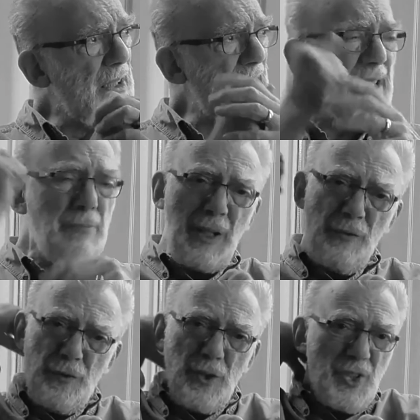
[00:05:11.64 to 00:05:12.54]
in my
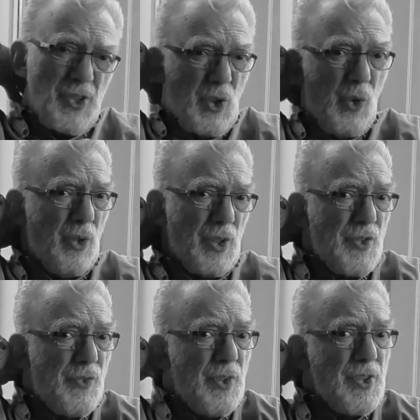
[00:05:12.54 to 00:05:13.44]
first
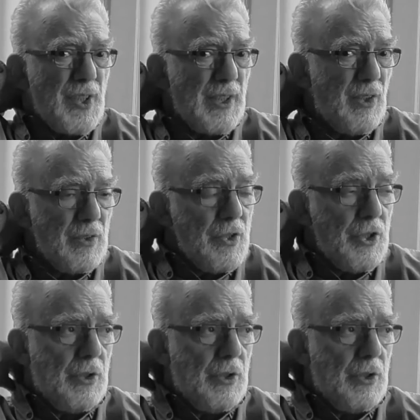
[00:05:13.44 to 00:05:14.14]
psychology